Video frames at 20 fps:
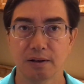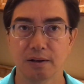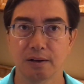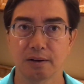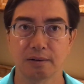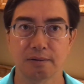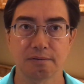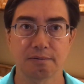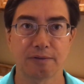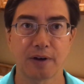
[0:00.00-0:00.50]

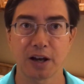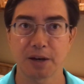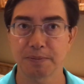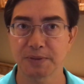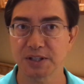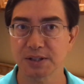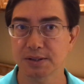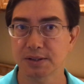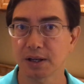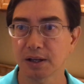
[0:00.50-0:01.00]
in
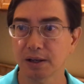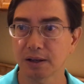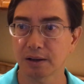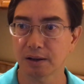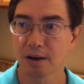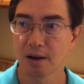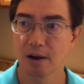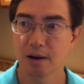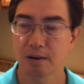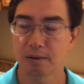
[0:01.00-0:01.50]
vitamin
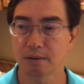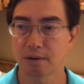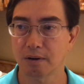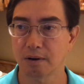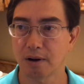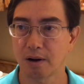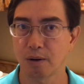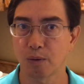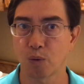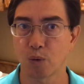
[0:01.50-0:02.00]
D
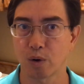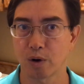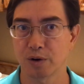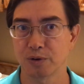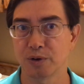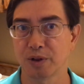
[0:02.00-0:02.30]
or